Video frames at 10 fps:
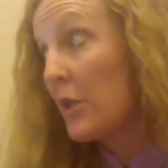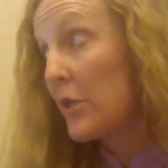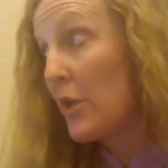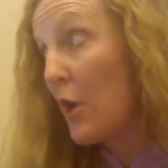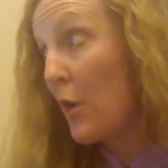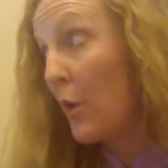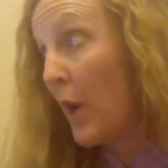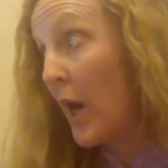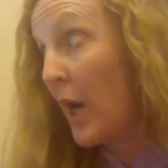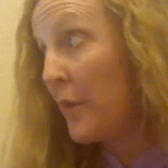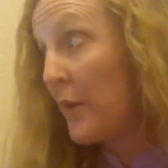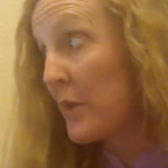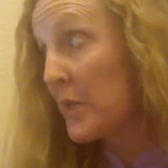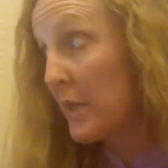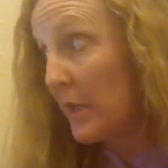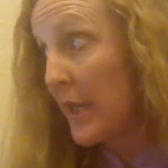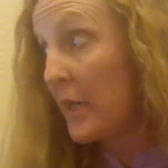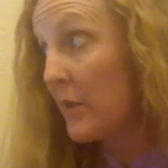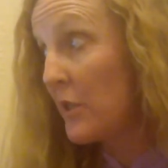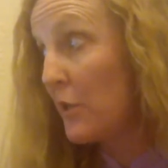So there's the
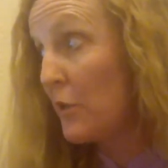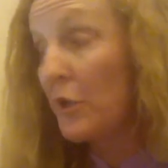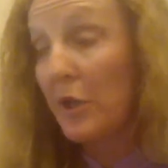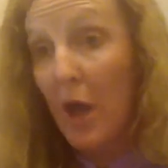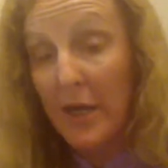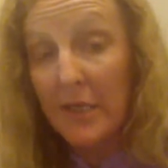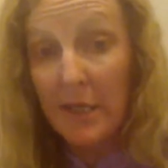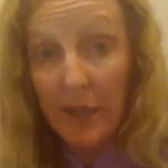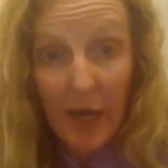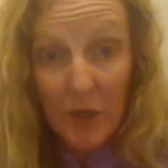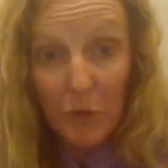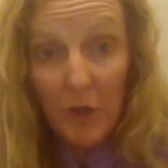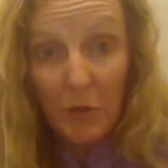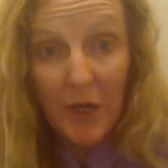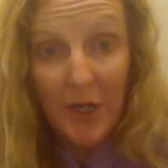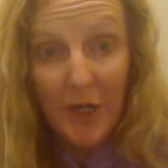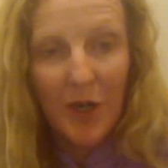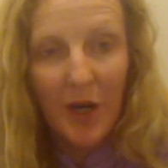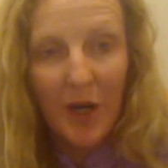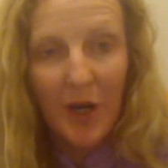link to Claudie's schedule, which
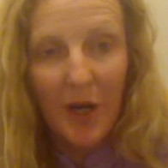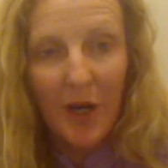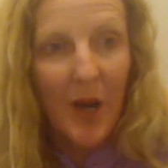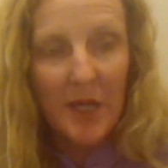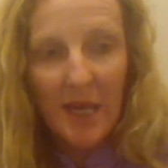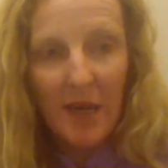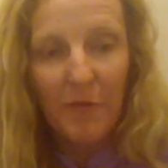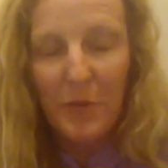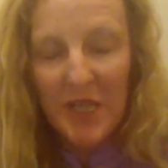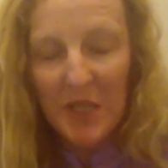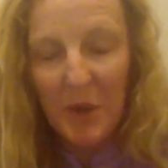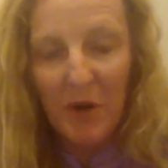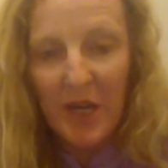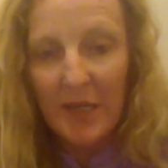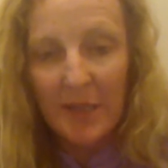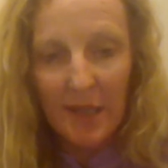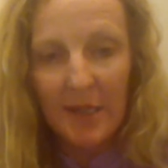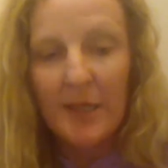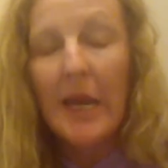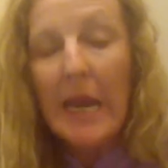I'm going to say from experience is